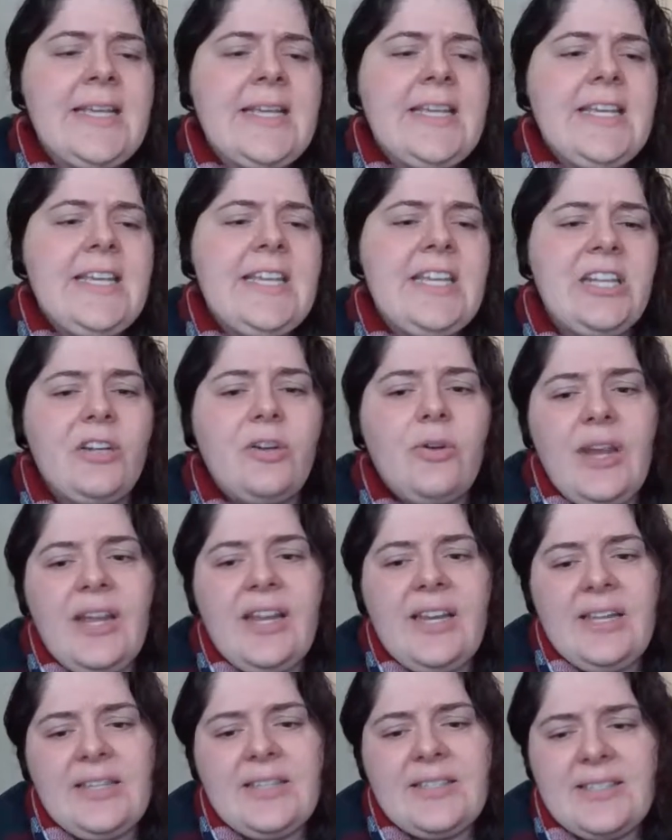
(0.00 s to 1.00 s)

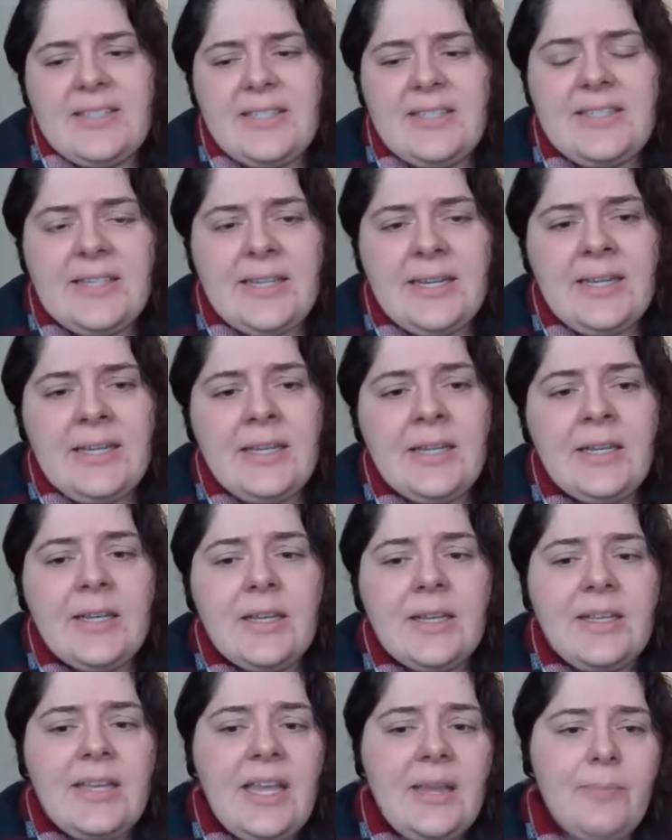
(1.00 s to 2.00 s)
integrate existing
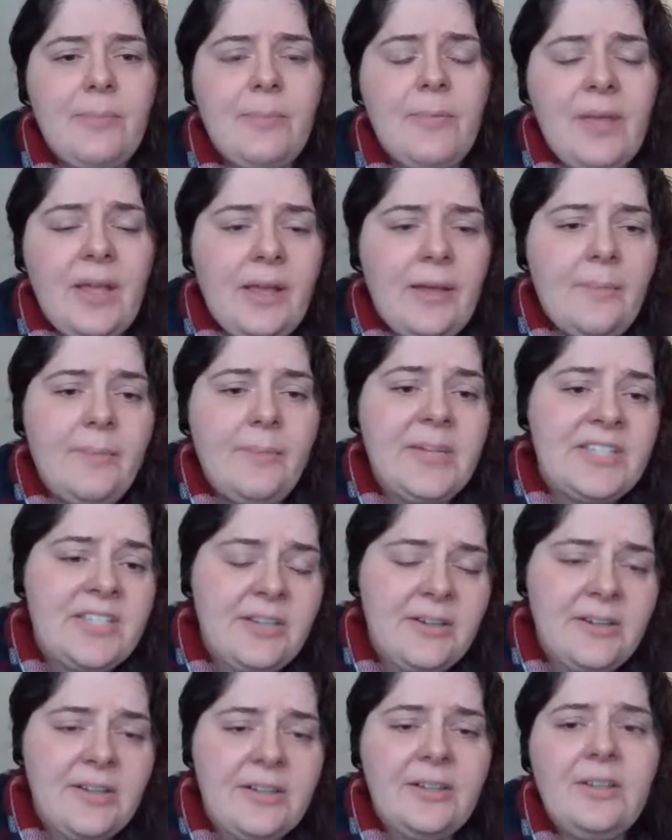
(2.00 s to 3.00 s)

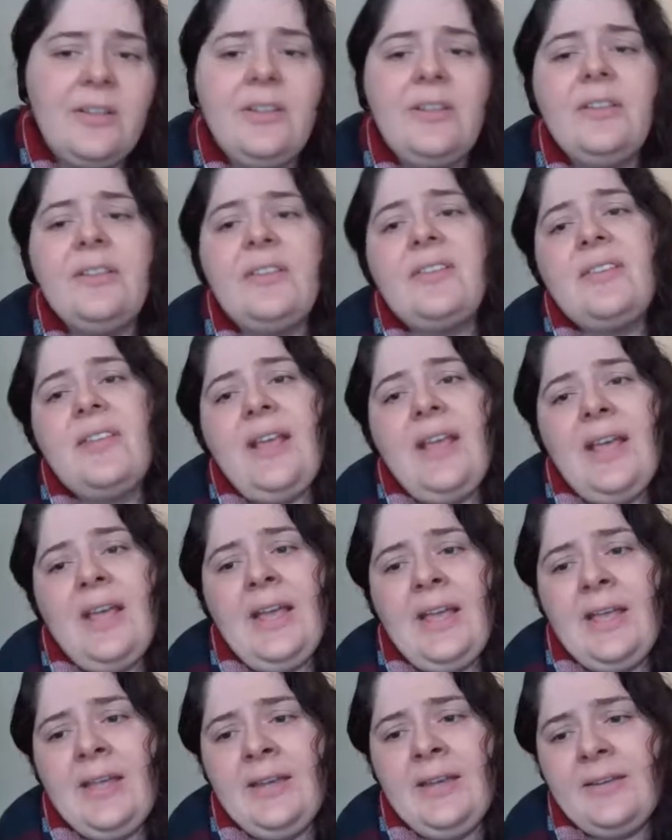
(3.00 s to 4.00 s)
materials
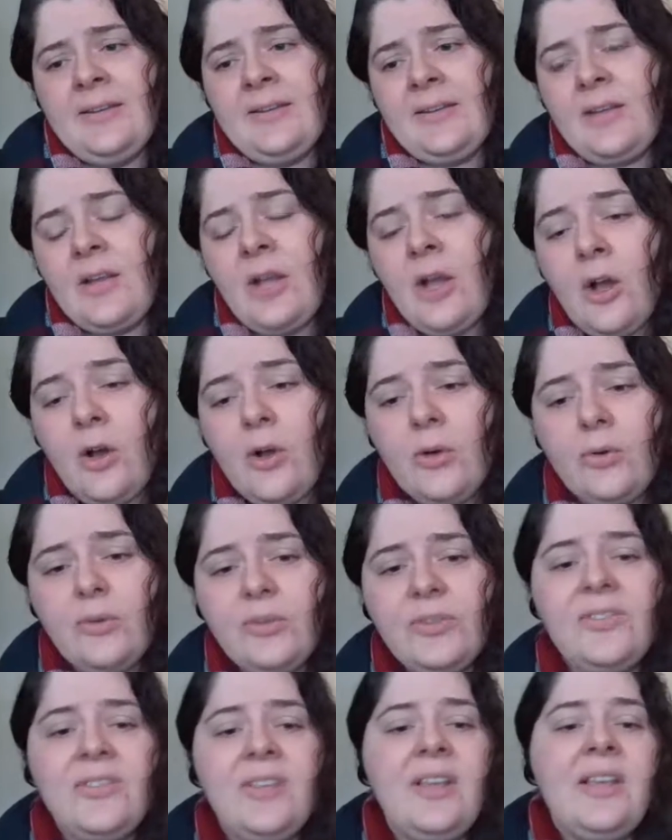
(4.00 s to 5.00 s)
and
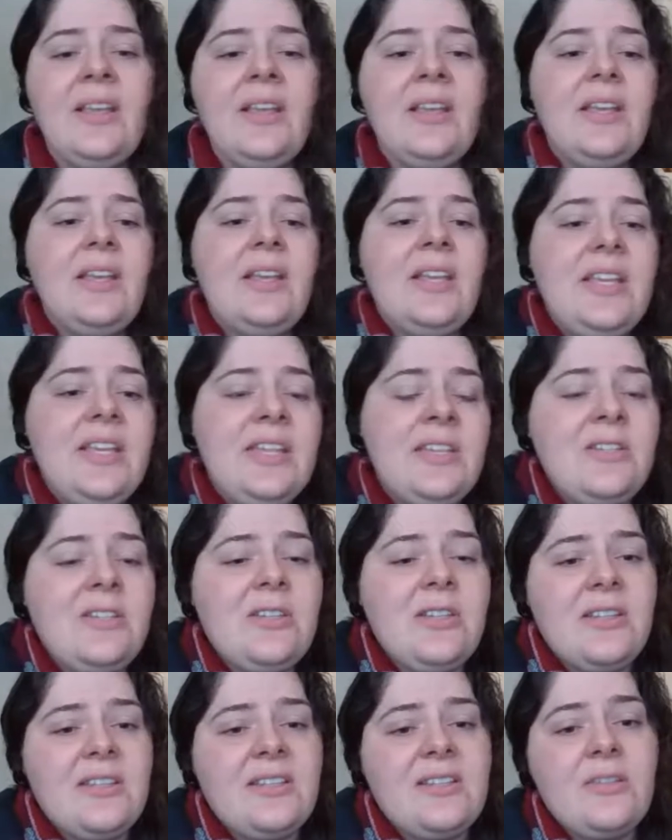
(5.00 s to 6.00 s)
codes
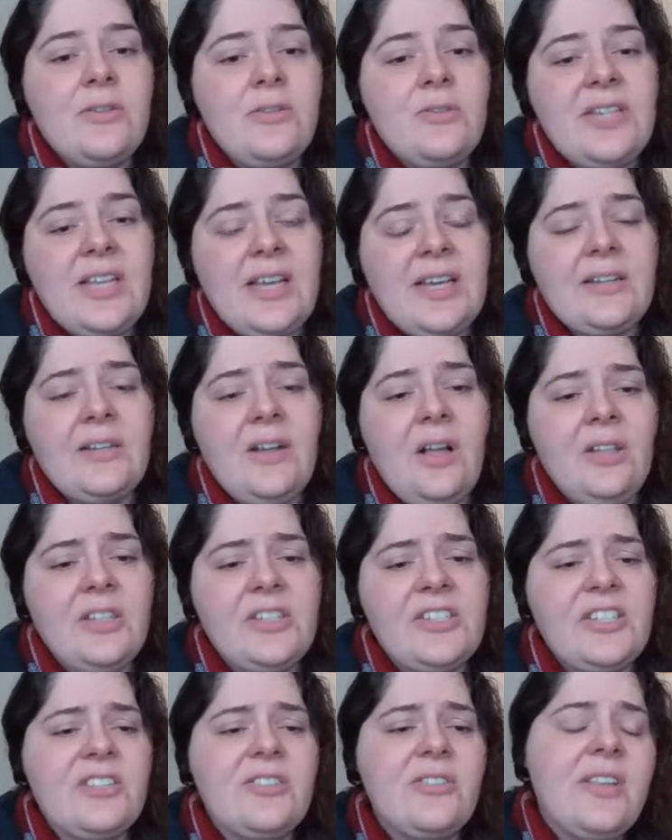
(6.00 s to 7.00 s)
into this new
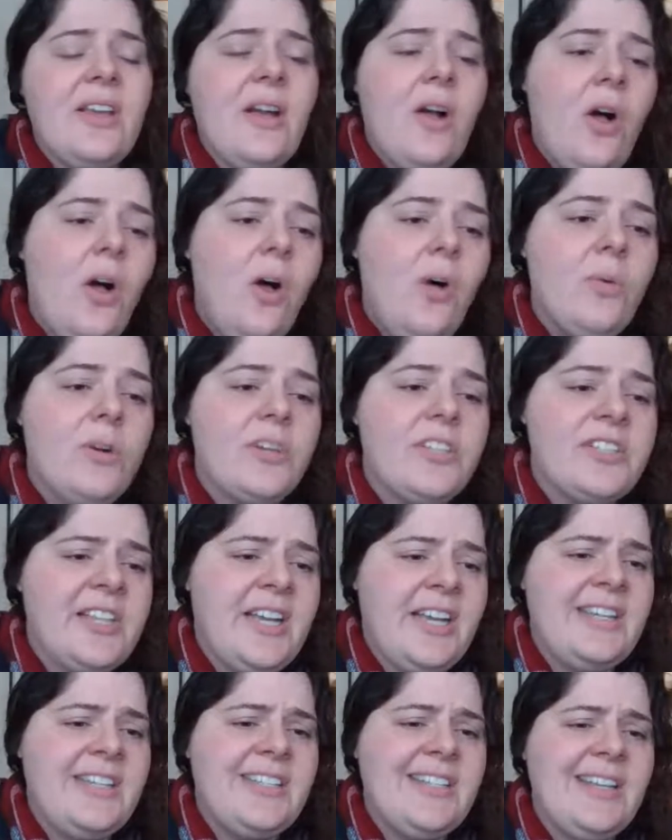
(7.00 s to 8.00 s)
technology so that all we're
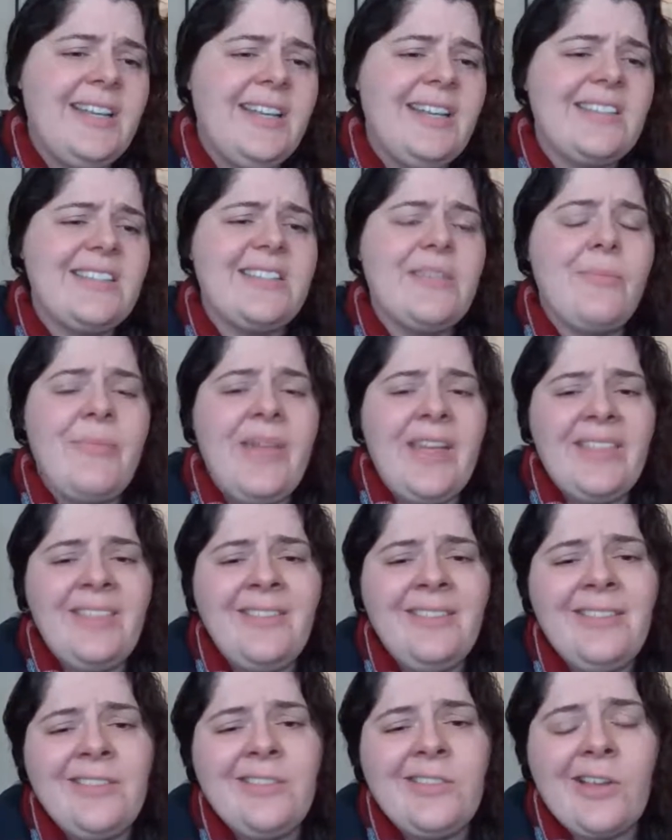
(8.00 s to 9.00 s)
changing is the
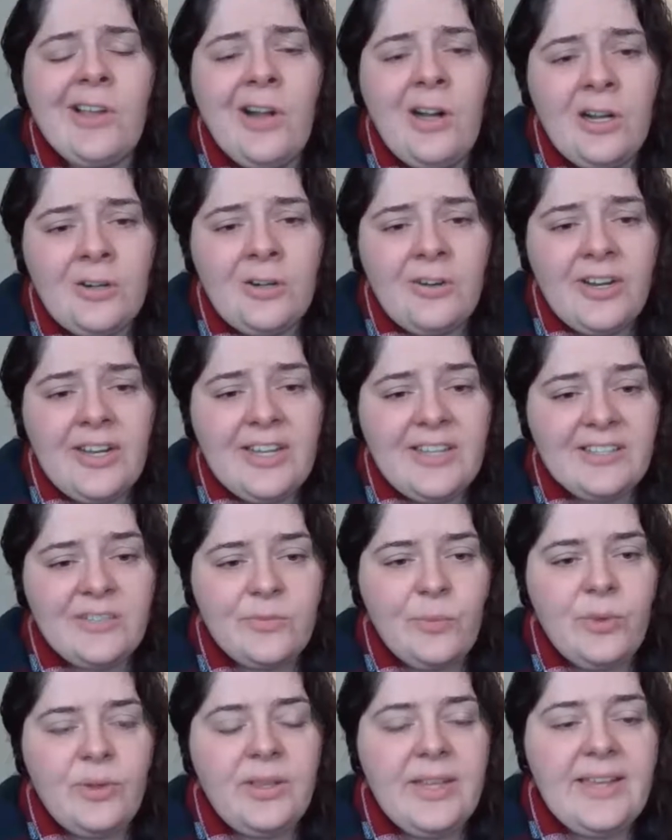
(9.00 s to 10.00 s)
method that the concrete
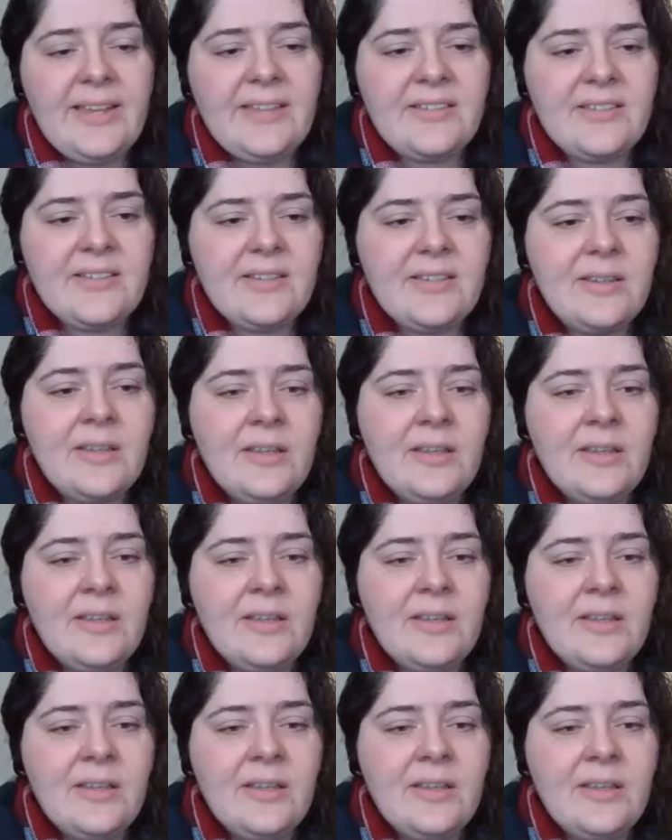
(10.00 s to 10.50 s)
is placed.